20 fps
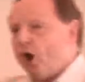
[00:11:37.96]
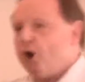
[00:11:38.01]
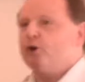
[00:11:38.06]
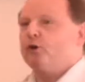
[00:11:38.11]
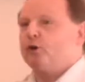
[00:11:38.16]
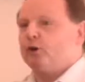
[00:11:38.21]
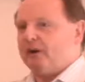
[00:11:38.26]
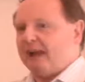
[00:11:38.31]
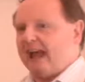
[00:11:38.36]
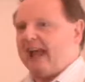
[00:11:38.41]

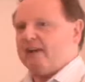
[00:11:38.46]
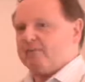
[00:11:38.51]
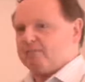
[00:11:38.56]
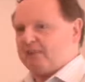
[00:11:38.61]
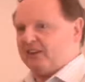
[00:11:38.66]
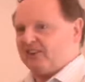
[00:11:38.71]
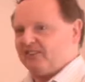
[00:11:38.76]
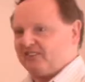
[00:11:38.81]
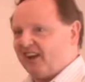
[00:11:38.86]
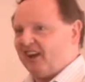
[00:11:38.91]
co-create
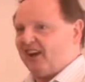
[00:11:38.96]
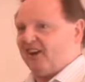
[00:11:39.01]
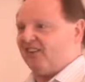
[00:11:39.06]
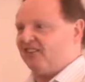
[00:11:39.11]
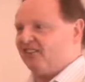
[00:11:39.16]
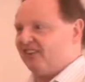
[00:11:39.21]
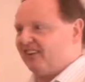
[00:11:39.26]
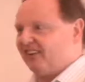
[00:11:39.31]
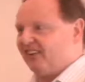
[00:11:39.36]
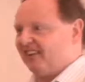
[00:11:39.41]

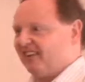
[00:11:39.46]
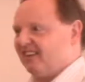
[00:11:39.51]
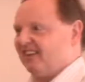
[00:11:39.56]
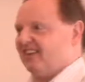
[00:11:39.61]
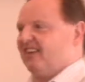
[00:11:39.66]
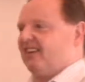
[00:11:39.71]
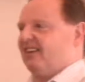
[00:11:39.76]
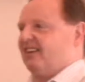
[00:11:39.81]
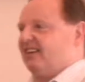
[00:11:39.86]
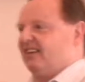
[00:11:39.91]
myself
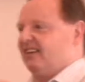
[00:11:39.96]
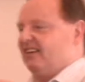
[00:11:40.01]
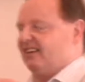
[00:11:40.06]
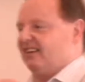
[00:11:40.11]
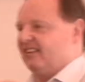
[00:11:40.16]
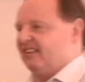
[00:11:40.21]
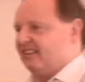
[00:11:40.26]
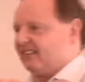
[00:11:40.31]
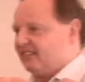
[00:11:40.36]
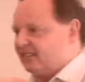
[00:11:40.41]

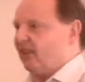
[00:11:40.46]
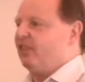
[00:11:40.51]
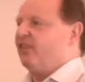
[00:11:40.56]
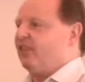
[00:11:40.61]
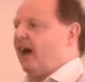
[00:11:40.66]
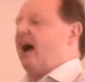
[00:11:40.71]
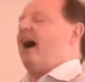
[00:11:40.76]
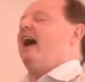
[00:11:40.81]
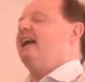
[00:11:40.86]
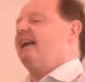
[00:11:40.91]

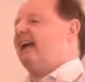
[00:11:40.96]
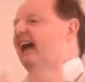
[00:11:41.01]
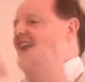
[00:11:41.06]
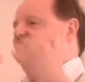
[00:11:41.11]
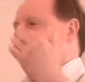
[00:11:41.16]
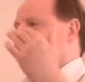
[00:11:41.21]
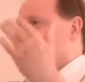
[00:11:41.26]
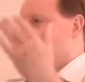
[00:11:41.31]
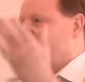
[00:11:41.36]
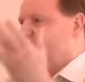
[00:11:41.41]
so that I
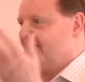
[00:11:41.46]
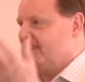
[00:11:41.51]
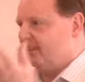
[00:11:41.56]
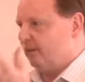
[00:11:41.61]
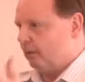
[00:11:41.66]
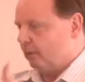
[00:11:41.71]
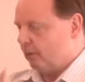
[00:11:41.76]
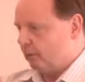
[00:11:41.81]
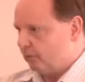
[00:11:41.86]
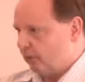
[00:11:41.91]
can
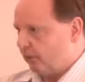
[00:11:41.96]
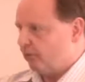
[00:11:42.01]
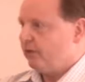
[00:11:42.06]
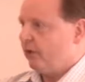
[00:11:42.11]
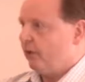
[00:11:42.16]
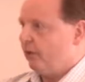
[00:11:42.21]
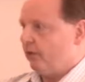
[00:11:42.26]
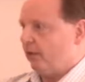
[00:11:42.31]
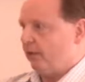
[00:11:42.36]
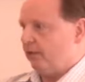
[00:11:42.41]

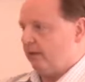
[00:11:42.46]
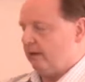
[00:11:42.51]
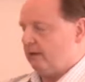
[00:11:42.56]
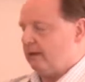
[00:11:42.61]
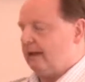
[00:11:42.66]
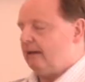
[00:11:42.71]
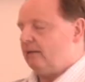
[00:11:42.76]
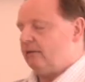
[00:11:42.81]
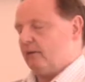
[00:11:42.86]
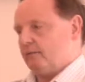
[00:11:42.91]
fulfill the
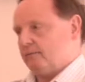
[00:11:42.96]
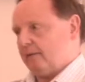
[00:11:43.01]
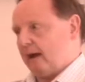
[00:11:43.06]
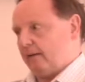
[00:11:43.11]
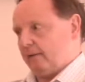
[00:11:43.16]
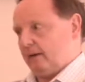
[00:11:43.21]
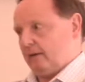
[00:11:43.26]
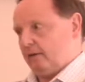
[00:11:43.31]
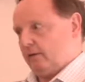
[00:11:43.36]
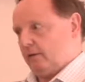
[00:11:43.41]
needs of
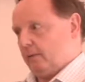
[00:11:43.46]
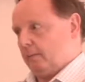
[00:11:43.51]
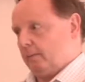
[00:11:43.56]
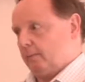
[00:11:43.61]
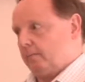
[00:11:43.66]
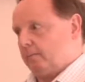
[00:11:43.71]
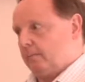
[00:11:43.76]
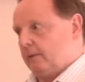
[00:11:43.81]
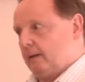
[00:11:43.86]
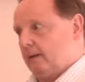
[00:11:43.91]
marriage.
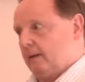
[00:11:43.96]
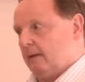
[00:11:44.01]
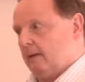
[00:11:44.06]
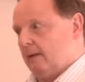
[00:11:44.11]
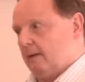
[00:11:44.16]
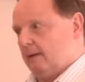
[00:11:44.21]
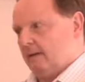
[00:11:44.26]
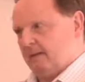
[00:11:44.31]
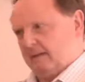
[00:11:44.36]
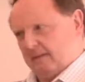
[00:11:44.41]

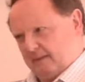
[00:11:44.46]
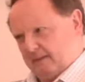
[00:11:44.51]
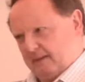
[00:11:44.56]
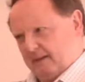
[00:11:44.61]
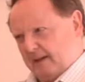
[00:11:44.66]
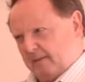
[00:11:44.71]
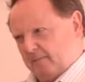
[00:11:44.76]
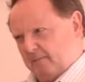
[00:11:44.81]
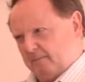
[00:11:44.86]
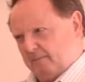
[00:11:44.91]

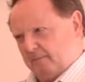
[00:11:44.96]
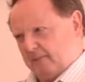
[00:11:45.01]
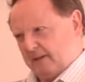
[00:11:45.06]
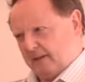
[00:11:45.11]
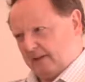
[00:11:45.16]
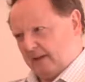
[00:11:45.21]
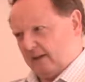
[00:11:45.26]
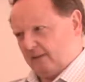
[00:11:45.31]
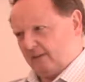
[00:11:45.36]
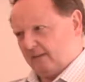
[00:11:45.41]
Yeah?
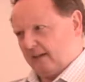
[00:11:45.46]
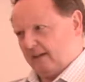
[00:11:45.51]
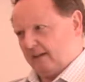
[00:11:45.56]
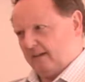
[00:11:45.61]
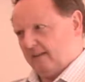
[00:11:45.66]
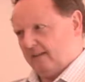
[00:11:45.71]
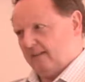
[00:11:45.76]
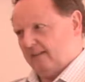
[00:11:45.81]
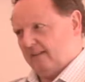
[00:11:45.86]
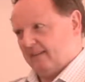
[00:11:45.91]
Catch
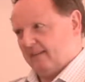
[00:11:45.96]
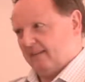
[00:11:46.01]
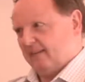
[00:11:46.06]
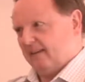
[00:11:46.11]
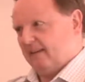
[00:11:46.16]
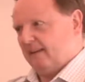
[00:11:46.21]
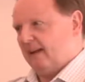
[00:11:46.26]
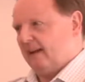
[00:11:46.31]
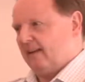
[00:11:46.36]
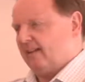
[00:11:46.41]
that?
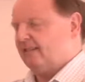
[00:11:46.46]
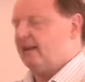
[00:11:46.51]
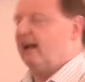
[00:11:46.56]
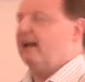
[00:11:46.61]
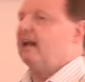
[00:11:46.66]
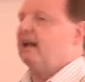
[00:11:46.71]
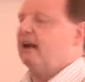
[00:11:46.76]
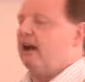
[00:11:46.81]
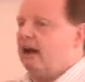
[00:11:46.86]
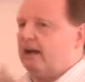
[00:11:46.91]
Yeah, it's
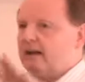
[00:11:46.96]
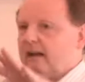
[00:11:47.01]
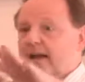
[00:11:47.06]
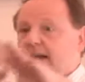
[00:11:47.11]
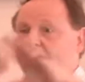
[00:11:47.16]
like a,